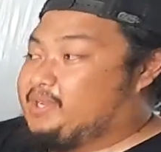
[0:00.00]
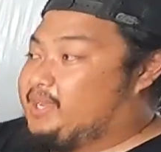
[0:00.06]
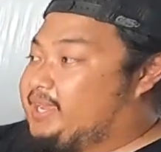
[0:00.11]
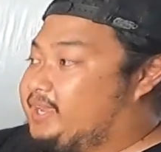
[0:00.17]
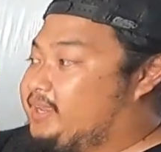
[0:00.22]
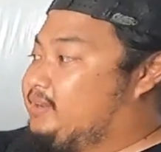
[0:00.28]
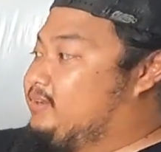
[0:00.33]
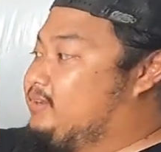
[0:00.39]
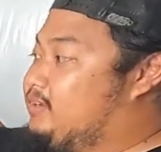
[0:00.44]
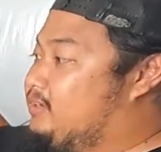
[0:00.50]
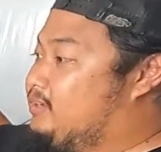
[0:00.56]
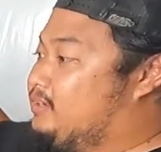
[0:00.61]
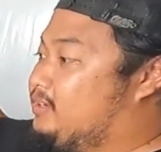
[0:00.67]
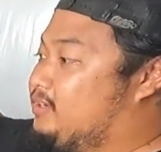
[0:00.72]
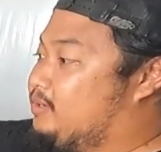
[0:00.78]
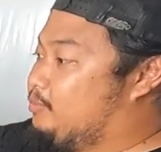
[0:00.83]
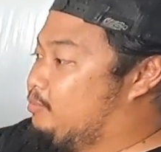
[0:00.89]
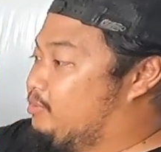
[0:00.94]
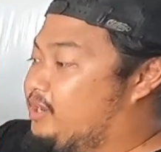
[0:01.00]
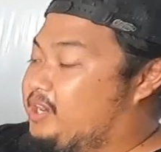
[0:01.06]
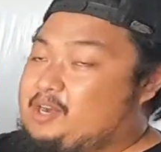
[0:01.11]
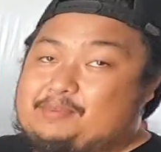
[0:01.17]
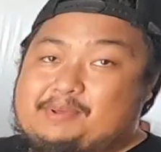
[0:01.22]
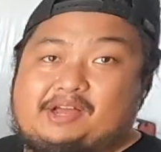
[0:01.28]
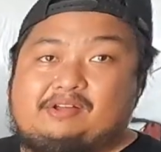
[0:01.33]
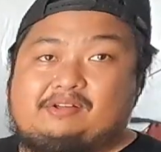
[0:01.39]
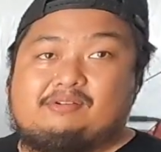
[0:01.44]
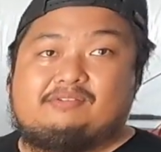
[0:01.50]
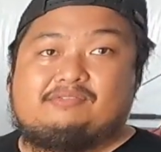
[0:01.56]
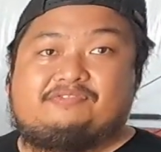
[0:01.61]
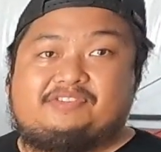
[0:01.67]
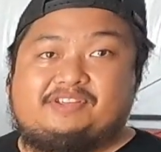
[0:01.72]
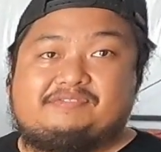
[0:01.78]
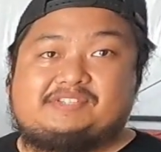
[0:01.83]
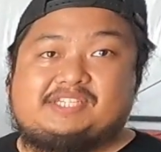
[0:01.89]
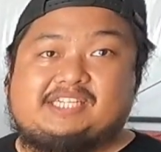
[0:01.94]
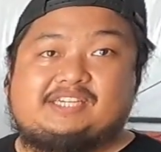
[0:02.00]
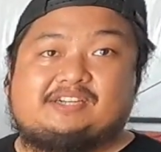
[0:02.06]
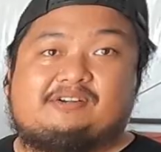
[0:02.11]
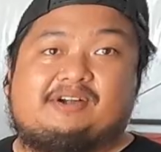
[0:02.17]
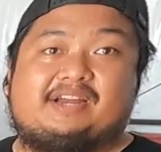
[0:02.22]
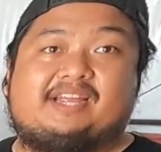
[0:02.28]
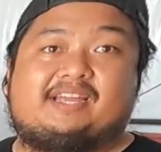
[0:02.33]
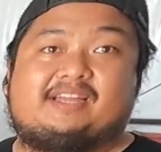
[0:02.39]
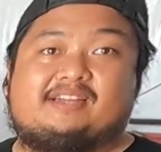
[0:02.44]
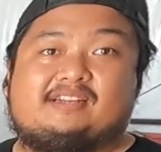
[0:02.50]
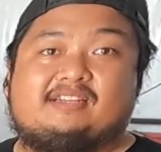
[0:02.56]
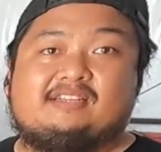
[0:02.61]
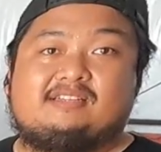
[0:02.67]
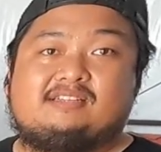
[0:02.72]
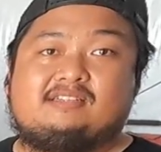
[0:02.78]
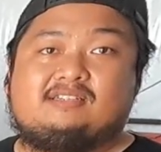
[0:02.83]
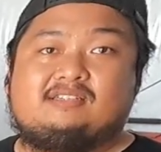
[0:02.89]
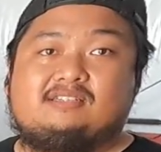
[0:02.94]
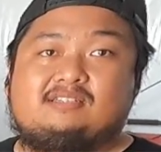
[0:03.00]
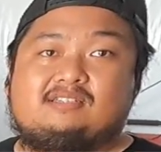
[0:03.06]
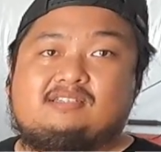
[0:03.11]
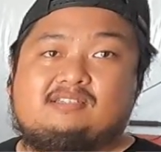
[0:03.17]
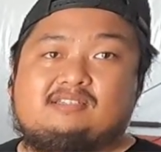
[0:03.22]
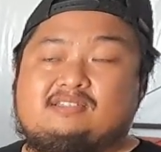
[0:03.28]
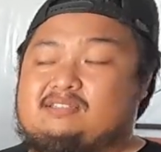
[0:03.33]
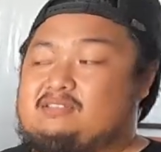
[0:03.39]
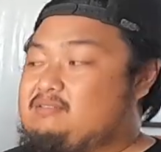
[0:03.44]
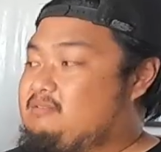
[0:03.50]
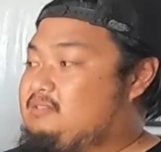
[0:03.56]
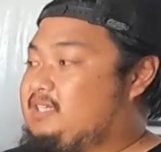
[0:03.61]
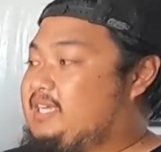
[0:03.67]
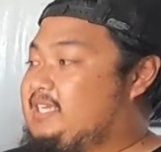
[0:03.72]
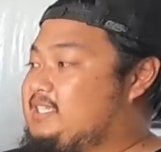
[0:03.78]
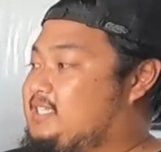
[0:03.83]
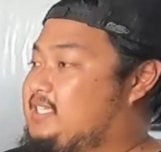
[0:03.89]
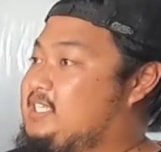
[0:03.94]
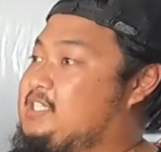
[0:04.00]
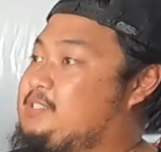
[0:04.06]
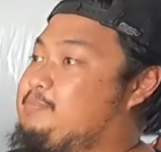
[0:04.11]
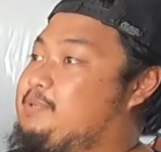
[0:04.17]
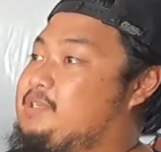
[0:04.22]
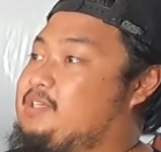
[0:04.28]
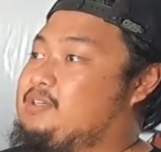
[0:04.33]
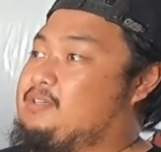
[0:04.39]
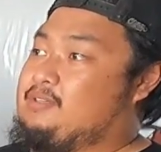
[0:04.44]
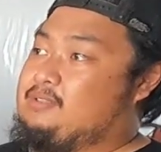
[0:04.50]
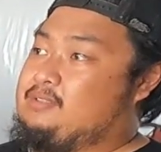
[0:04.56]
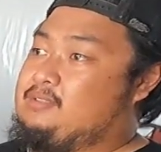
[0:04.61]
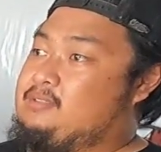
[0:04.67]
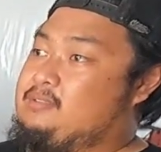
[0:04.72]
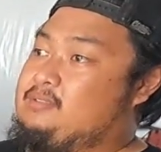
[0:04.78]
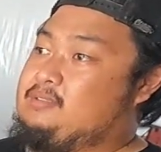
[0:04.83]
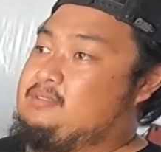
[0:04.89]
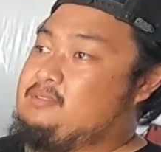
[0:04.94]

but we're in about 15 grand into this build.